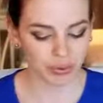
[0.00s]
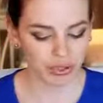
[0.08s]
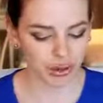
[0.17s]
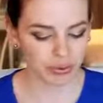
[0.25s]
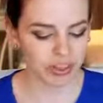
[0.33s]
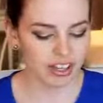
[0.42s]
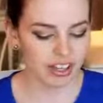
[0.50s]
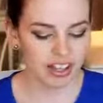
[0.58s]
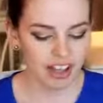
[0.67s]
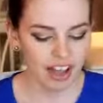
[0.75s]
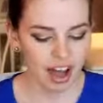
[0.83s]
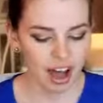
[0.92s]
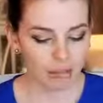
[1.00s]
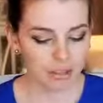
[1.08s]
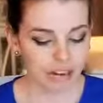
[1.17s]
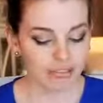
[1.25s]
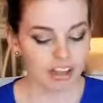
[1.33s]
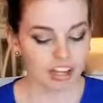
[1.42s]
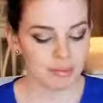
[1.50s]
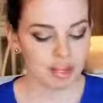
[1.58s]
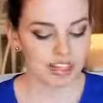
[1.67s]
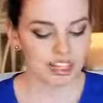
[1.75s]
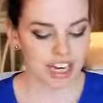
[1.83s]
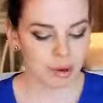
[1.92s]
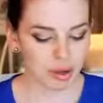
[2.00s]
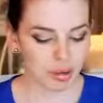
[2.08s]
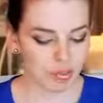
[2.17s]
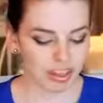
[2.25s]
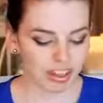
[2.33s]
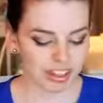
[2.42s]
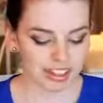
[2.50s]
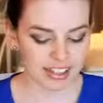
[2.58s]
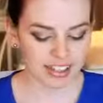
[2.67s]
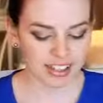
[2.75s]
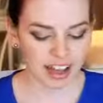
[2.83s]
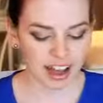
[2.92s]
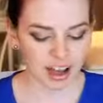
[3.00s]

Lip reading: So I'm definitely going to be continuing with this.